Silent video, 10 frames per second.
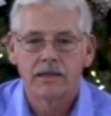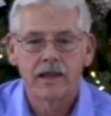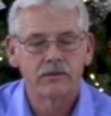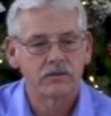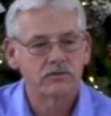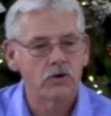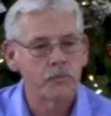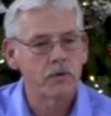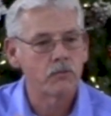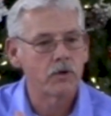yet the
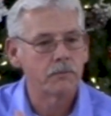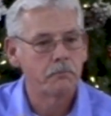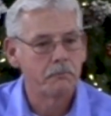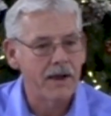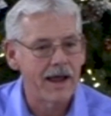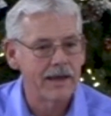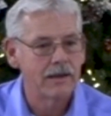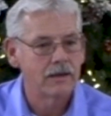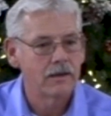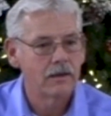serpent would
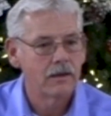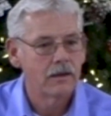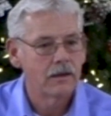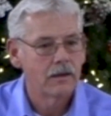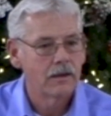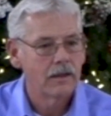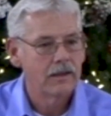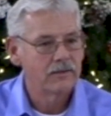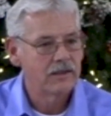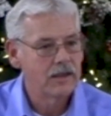bite
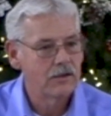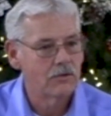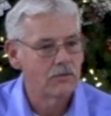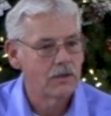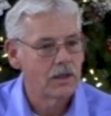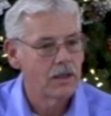his heel.